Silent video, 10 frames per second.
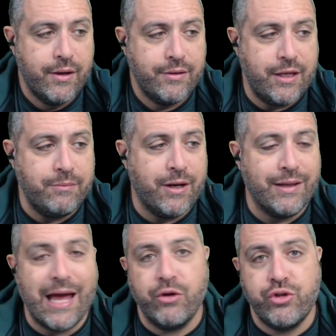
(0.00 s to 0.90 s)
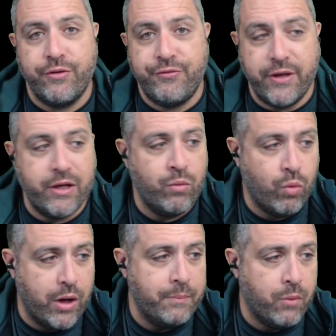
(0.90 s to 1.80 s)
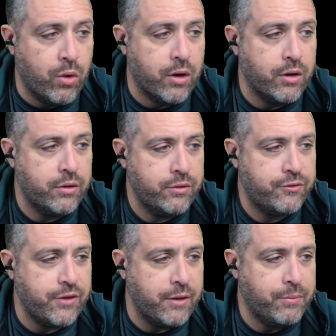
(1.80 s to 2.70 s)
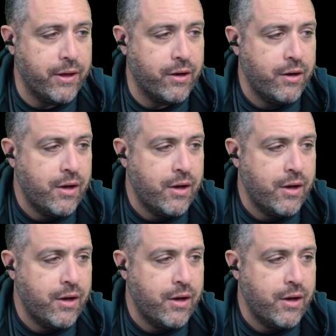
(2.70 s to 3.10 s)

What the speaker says: team that allows you to fit in one more stud player.